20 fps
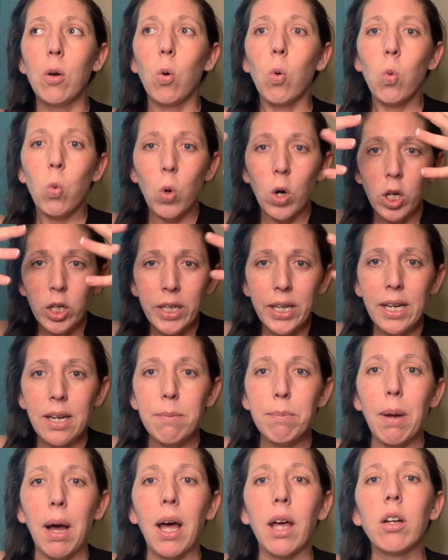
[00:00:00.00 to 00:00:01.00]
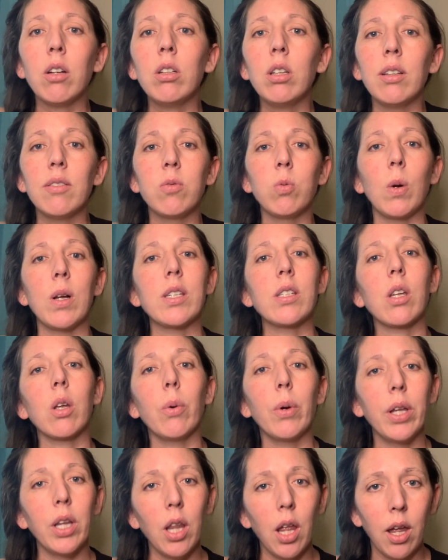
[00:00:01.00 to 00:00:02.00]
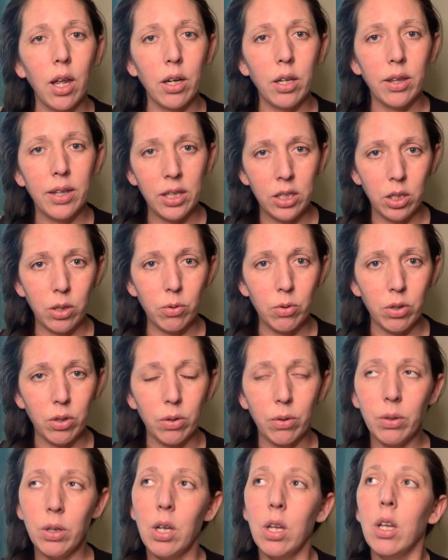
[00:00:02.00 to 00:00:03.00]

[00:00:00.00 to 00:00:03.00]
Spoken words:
working model of what's going on than you do.